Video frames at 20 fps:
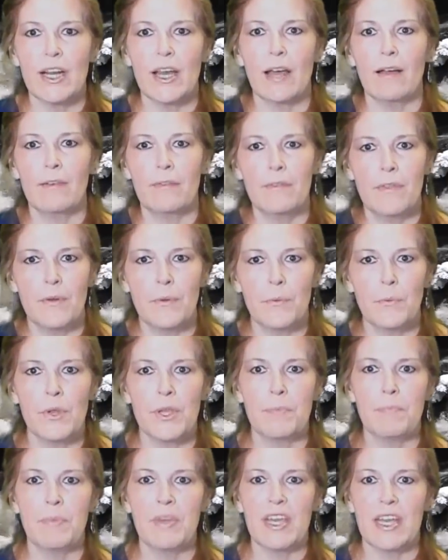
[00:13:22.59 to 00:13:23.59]
of the
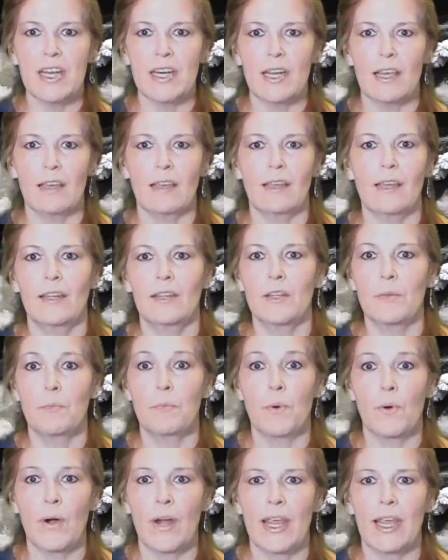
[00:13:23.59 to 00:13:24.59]
repeating in the
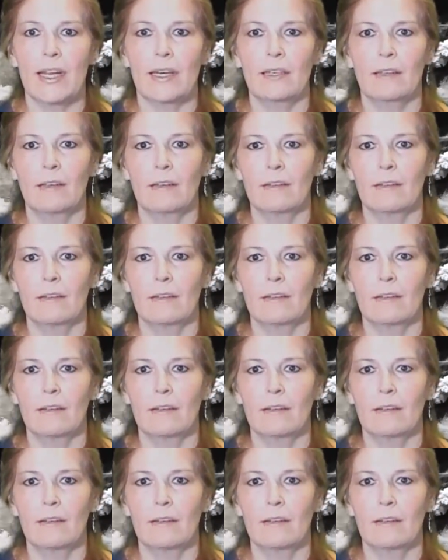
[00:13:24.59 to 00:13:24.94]
brain,